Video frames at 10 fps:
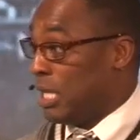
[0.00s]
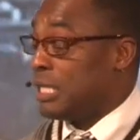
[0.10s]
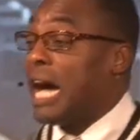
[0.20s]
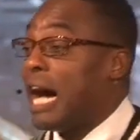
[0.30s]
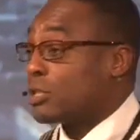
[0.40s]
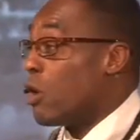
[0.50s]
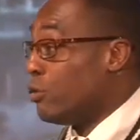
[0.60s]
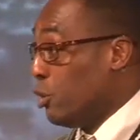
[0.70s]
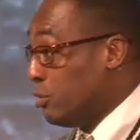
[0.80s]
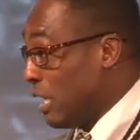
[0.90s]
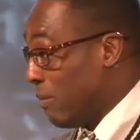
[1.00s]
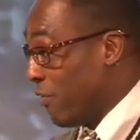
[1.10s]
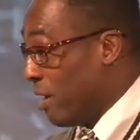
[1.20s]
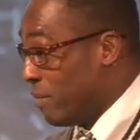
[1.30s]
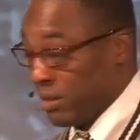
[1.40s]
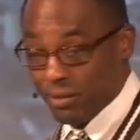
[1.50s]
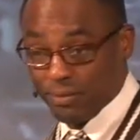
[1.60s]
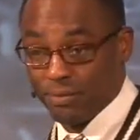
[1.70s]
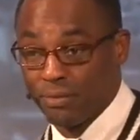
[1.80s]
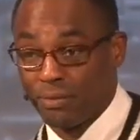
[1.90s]
God's going to do something for me.
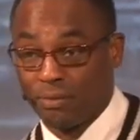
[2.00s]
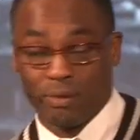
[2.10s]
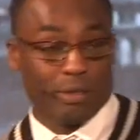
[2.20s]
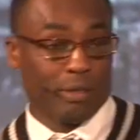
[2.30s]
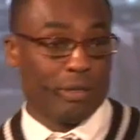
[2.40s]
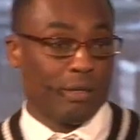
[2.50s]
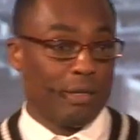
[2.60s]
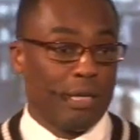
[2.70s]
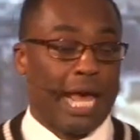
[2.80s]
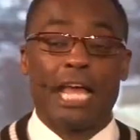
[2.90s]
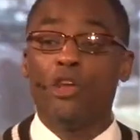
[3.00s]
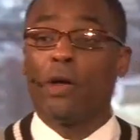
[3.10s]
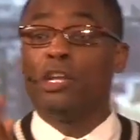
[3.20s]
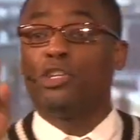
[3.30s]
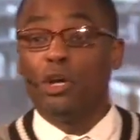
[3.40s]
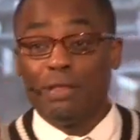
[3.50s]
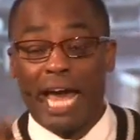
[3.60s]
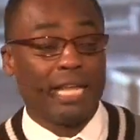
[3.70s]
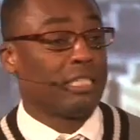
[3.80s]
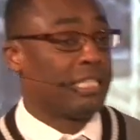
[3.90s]
And you can do
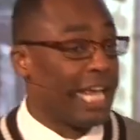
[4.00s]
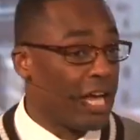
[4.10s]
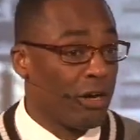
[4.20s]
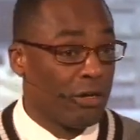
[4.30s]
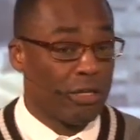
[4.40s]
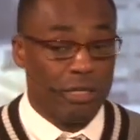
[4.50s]
that and still